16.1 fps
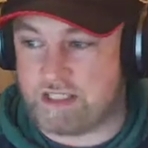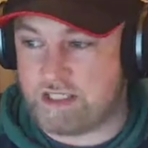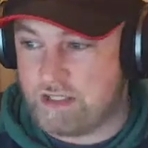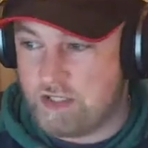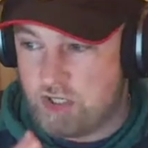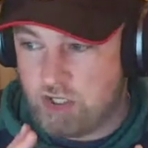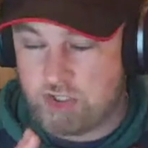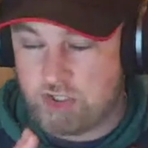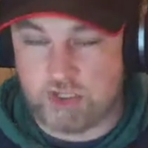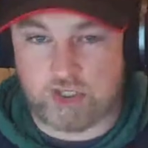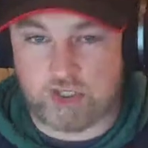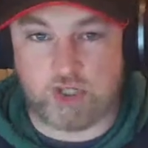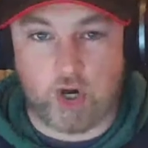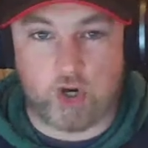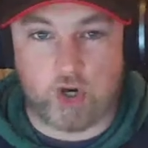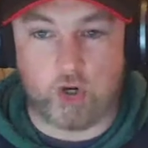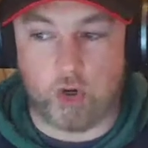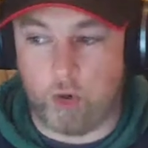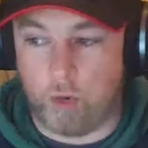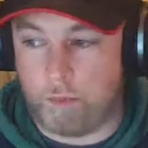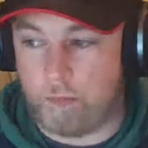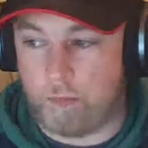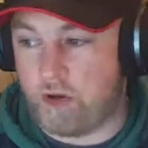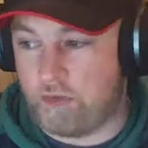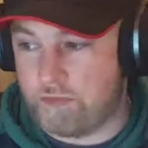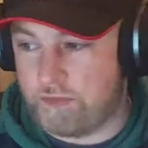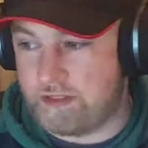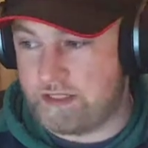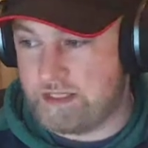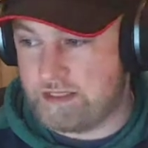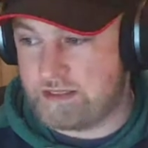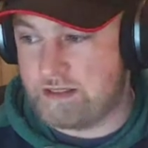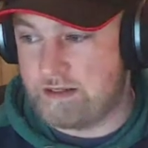Stock up on these.